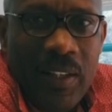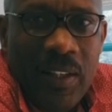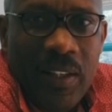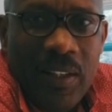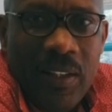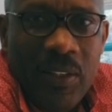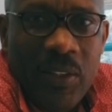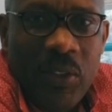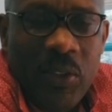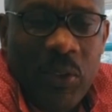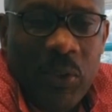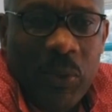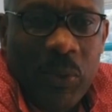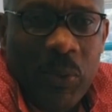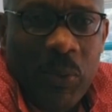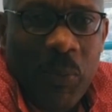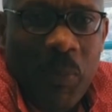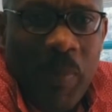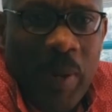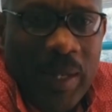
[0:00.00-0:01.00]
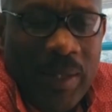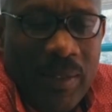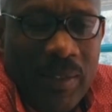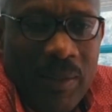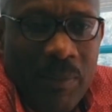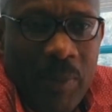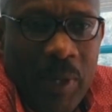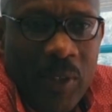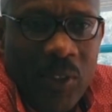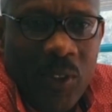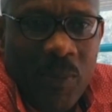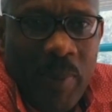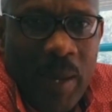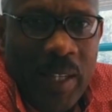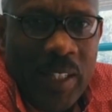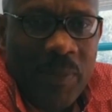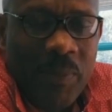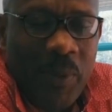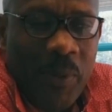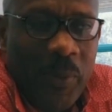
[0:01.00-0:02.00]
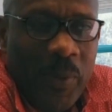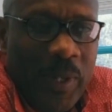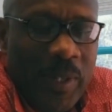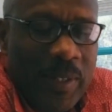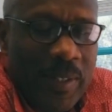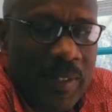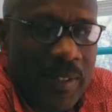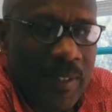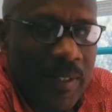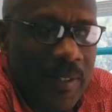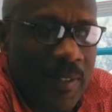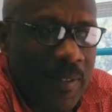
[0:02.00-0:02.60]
to Martinique because of my experience.